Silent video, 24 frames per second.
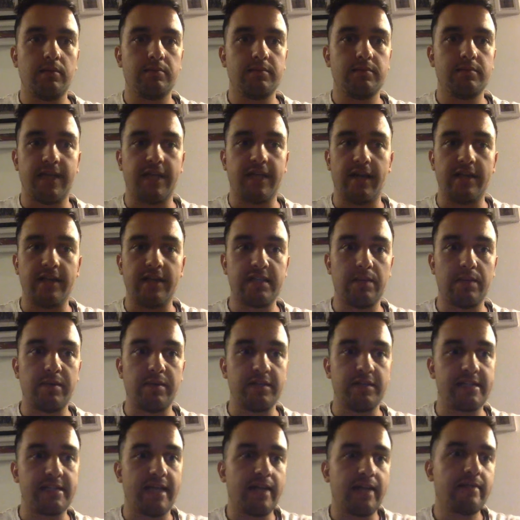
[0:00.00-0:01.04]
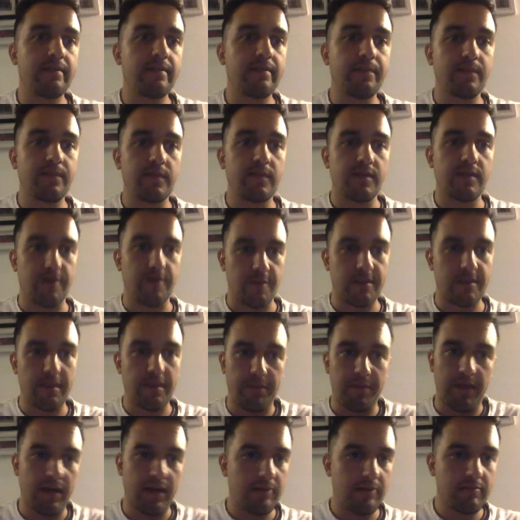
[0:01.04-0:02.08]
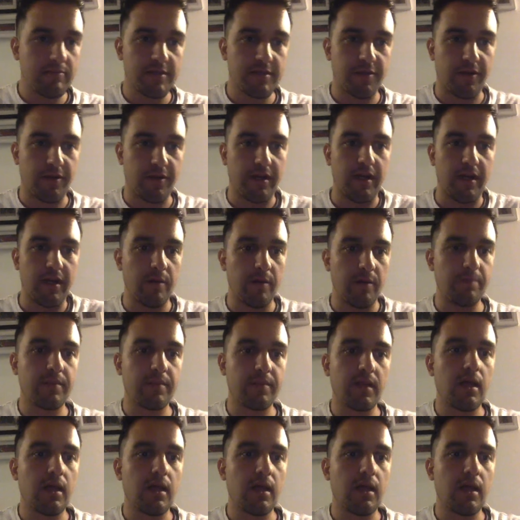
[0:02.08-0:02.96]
Second example is get. So same thing, storing node.